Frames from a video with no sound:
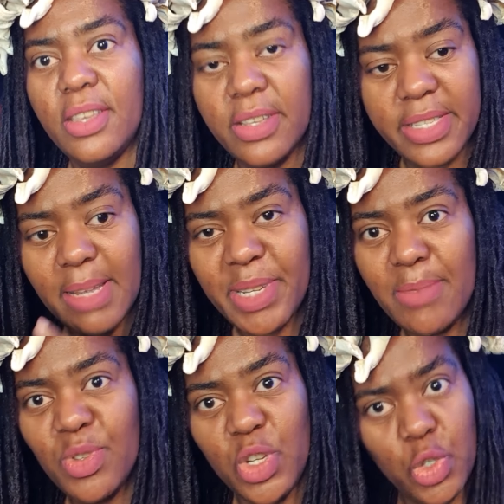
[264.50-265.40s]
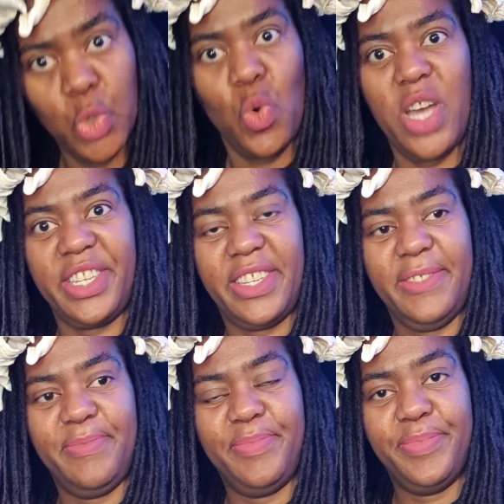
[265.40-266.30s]
uh, sometimes you need to squat
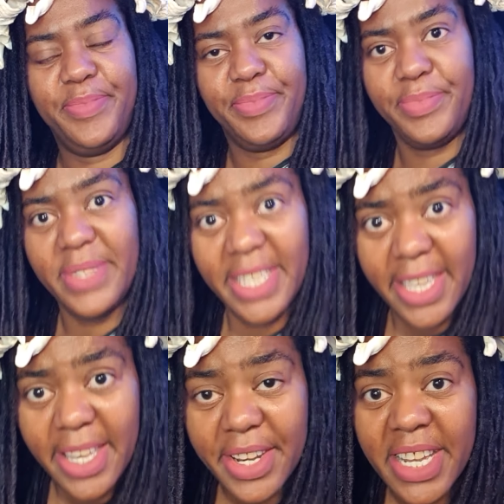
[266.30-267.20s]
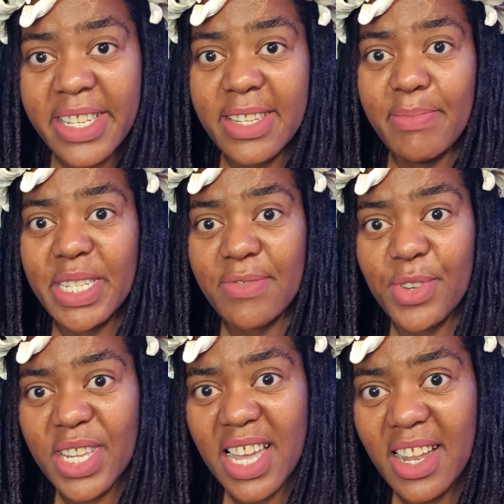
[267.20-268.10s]
right
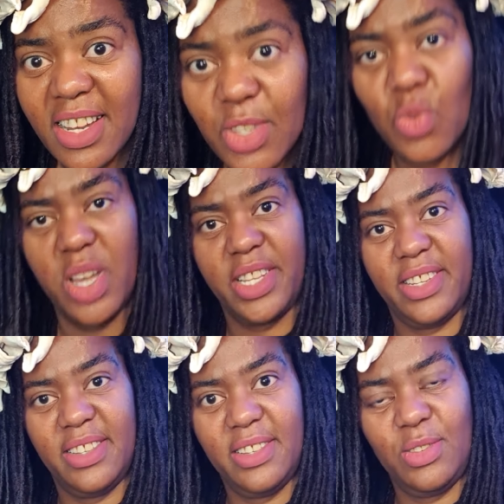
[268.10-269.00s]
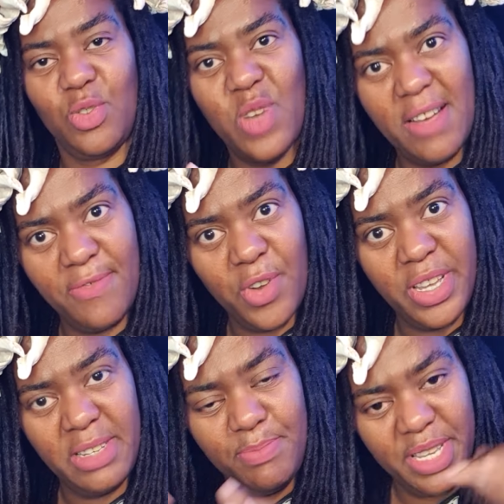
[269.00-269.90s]
metaphorical squat so you
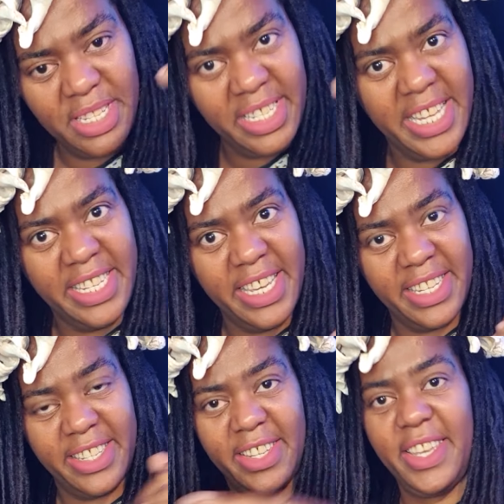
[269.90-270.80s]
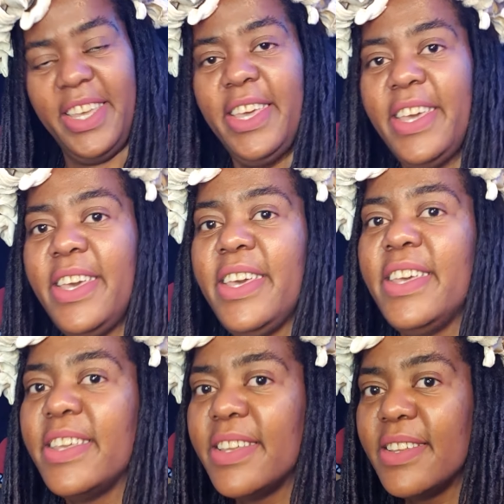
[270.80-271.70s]
avoid being tainted
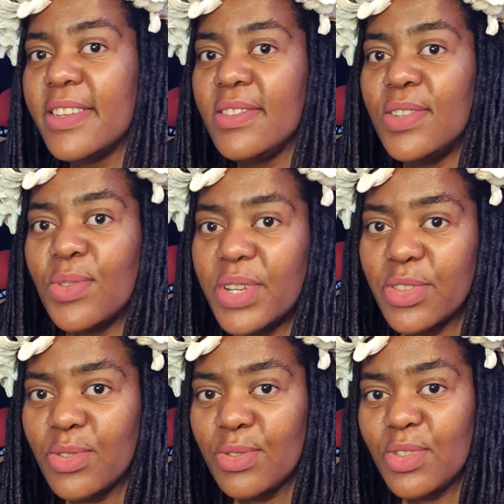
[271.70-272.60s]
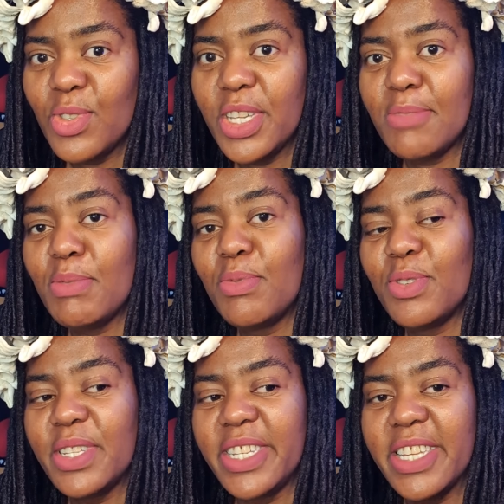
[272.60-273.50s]
you don't want to, to take
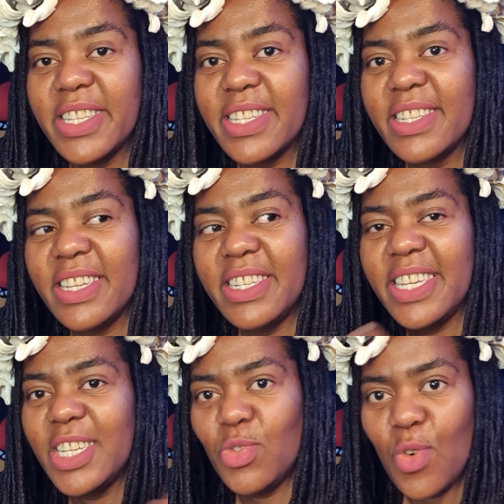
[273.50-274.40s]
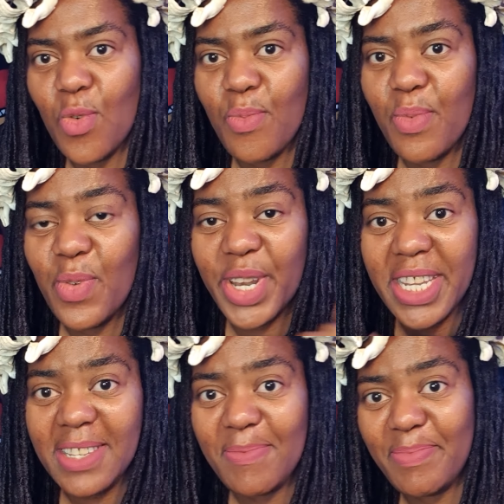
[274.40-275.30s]
people's debt and take it home
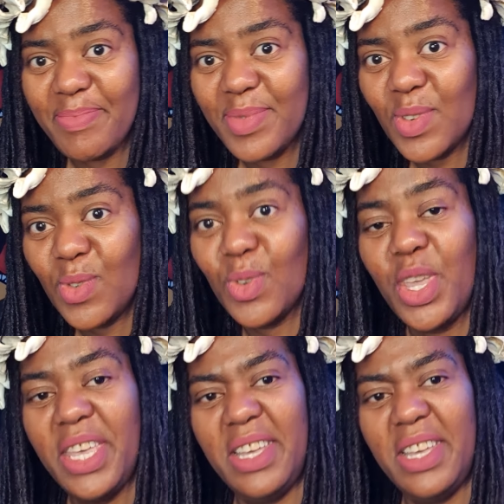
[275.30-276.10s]
right or